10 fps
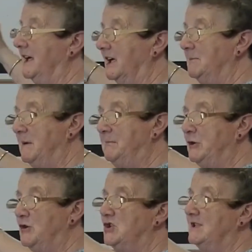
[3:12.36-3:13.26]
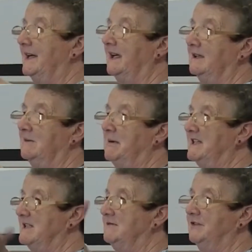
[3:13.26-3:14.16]
that can be pushed, like the
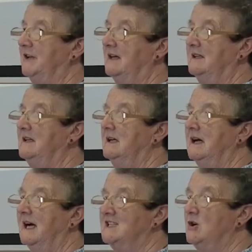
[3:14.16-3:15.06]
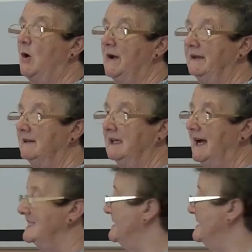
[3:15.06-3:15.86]
button for a toy that has